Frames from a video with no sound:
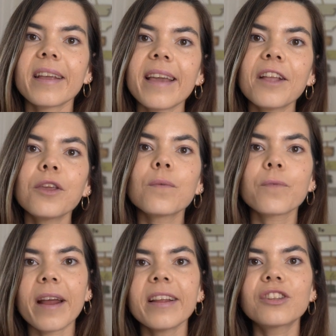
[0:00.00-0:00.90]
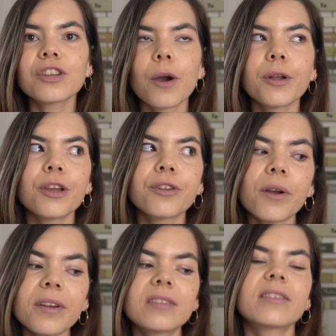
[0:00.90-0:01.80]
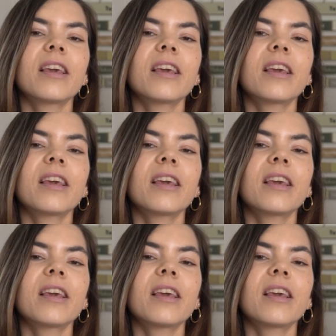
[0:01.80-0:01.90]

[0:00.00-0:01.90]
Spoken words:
again, you're ready to go and you don't need to